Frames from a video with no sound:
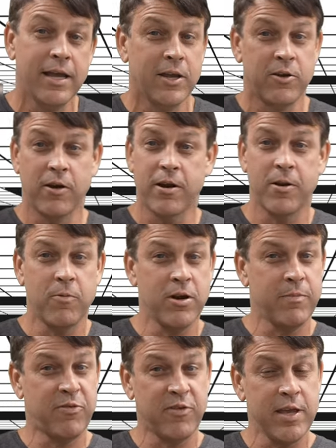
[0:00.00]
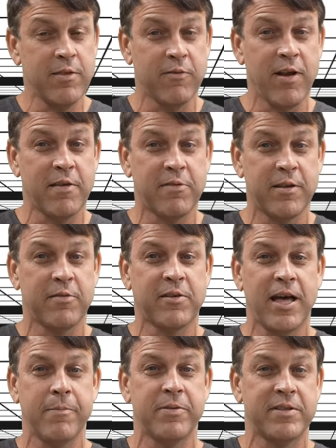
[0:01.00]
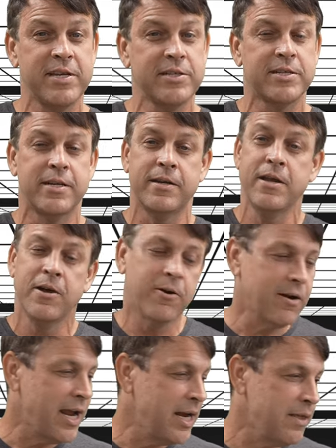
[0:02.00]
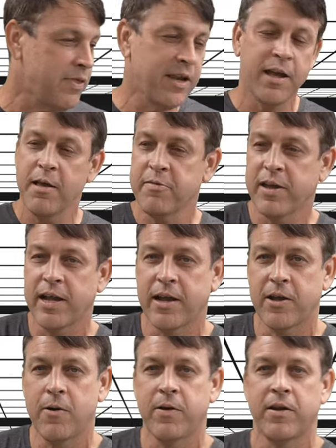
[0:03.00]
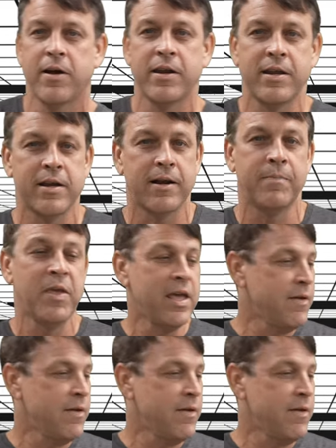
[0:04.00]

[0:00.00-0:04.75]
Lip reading: You're gonna wanna see the rest of this competition or anything else I got going on here.